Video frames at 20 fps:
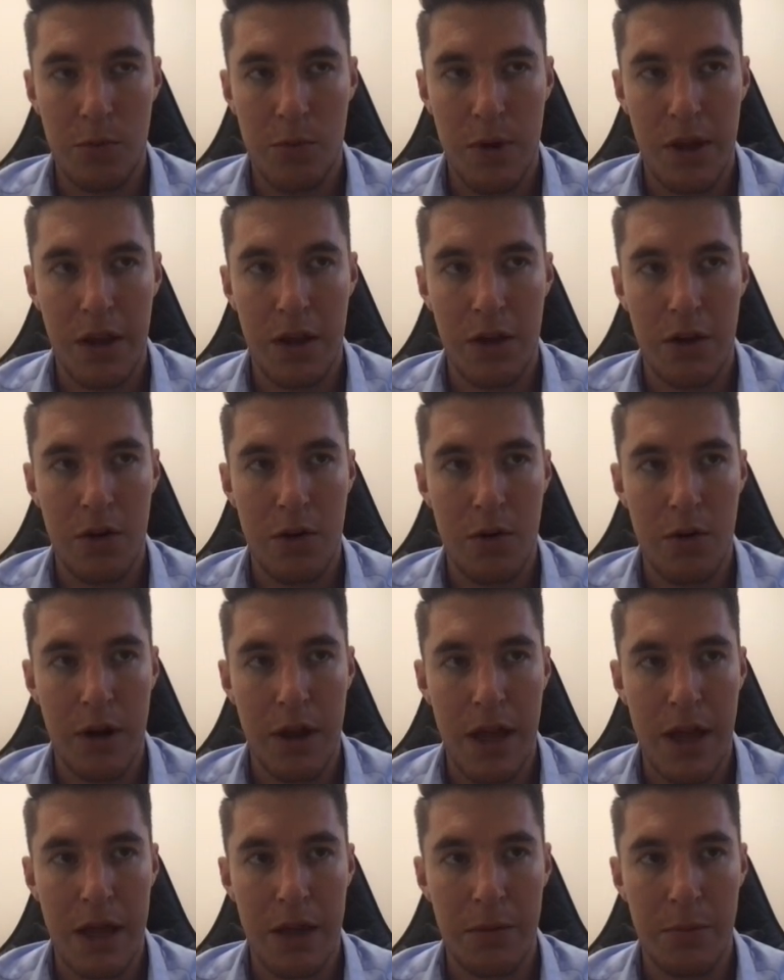we can
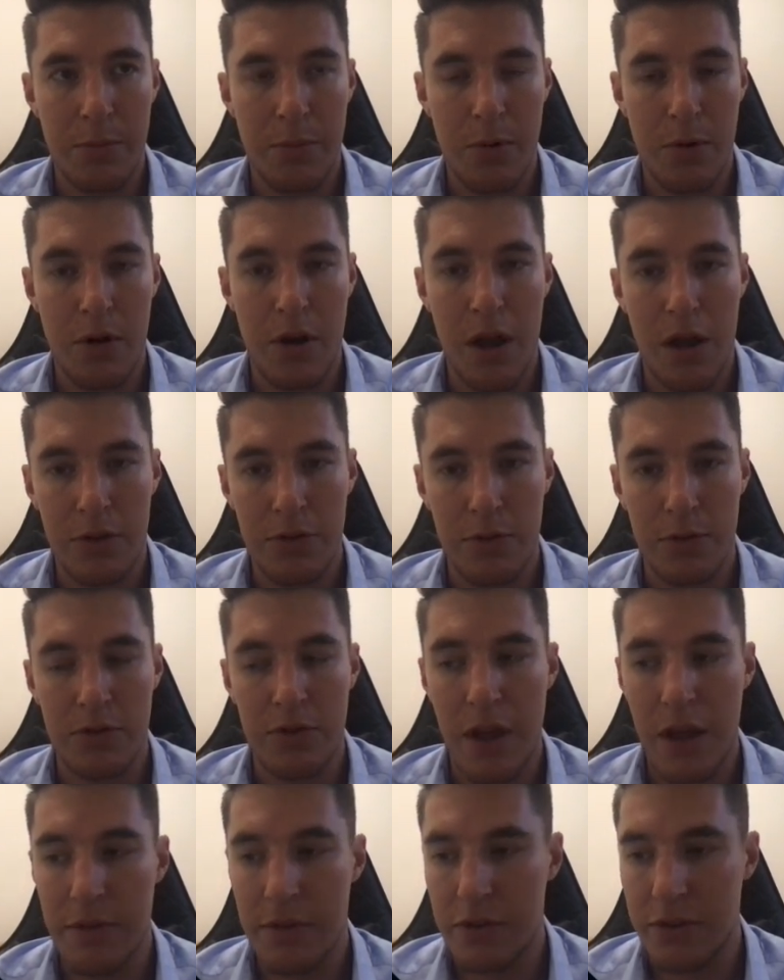create products or
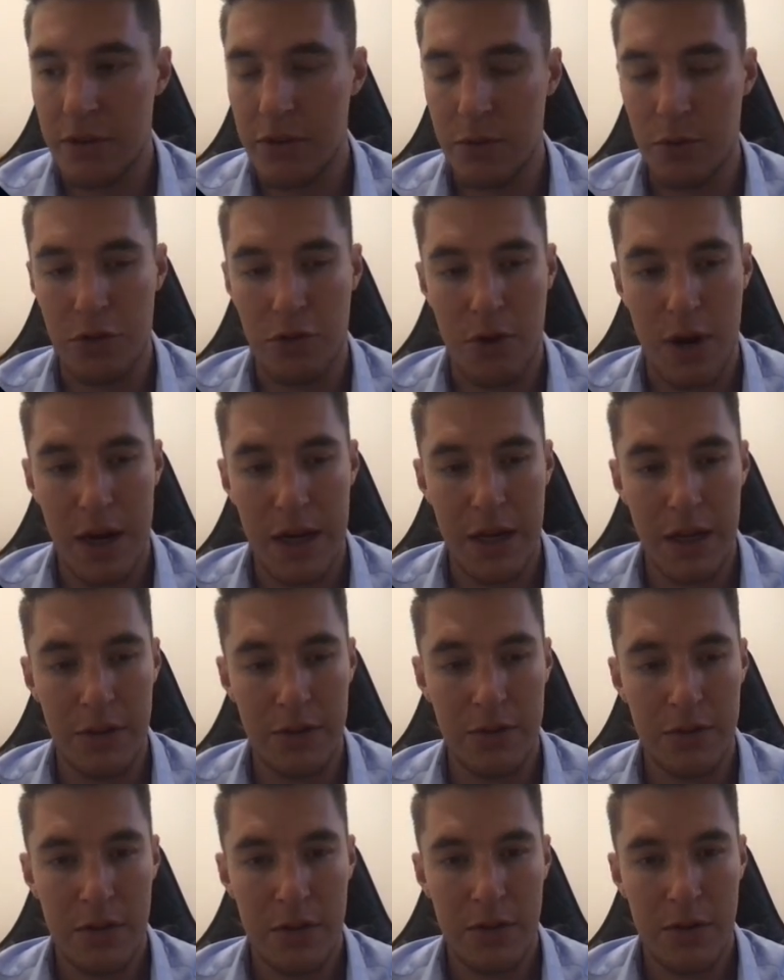services or
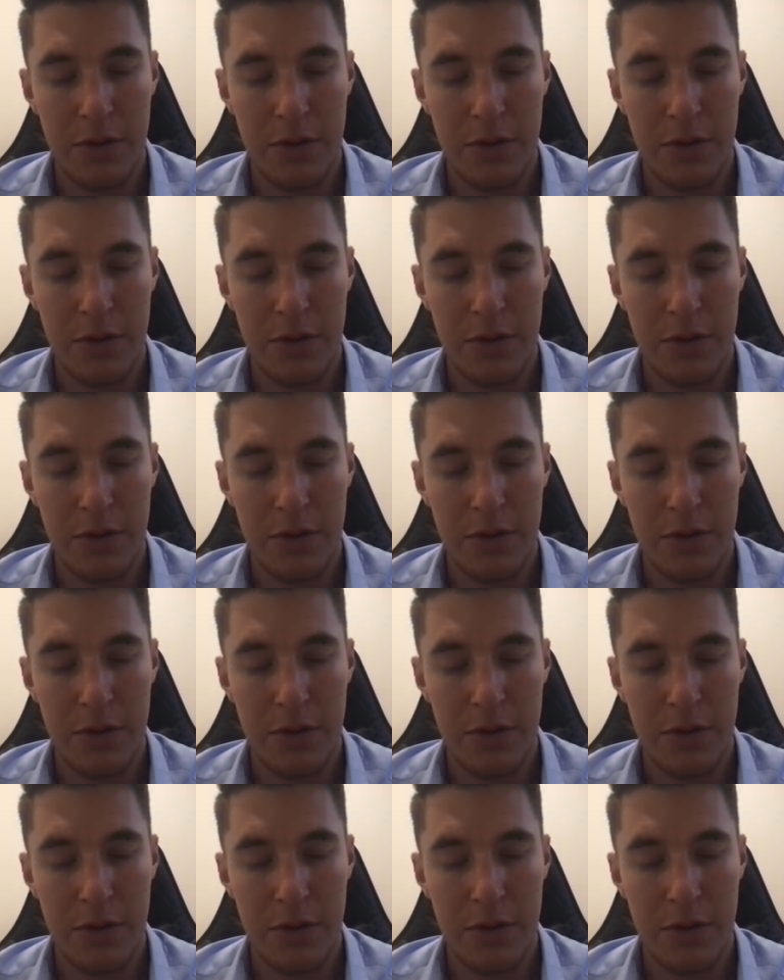trainings